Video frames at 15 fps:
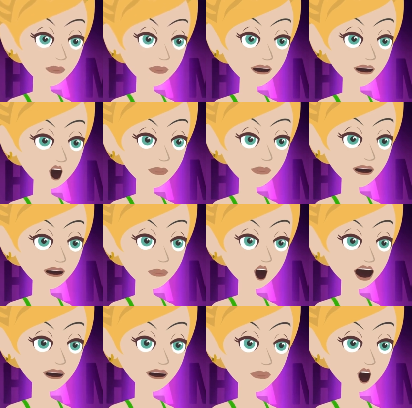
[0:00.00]
In other
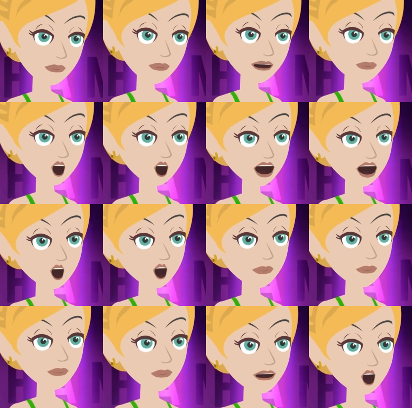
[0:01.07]
words,
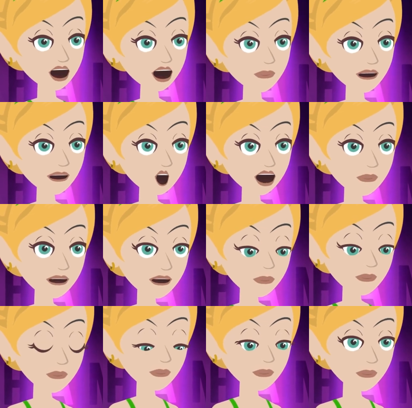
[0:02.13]
if you can
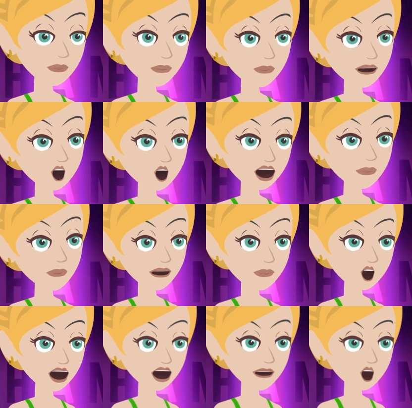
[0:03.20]
get to the
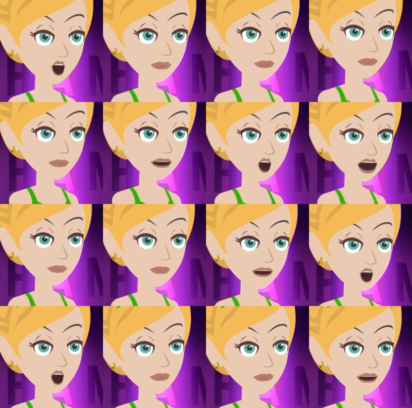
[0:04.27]
general
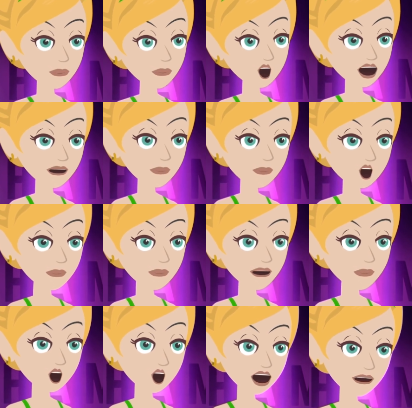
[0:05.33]
vibrational
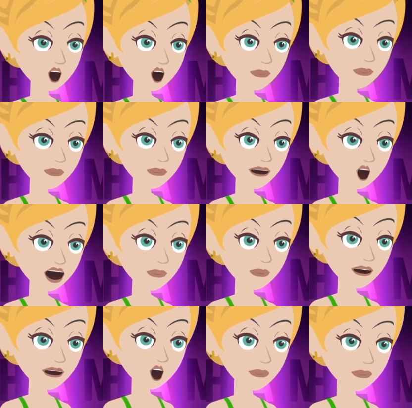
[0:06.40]
reason
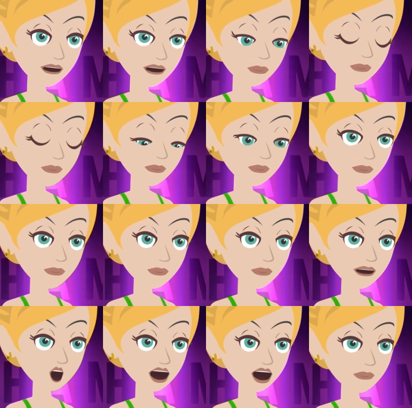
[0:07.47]
behind what you
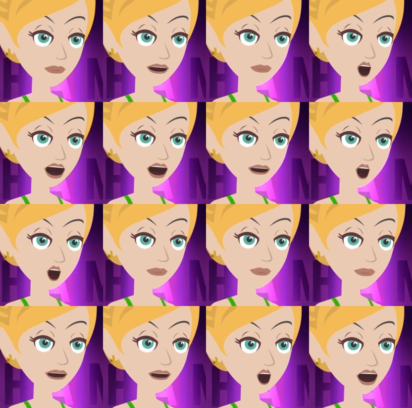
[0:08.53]
want, which is
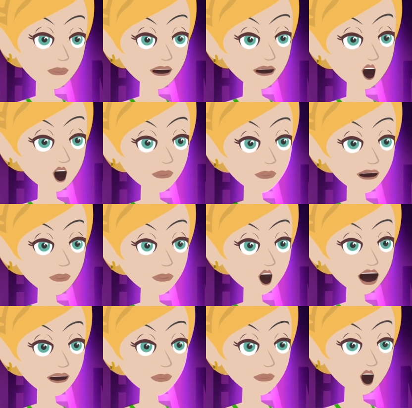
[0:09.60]
why do I
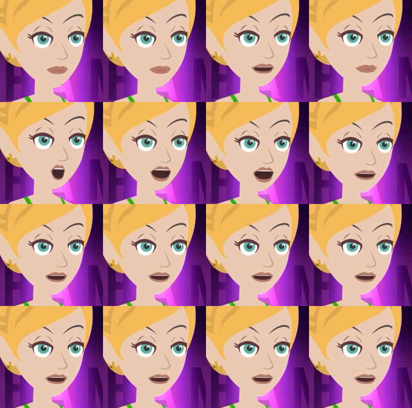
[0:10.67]
want it?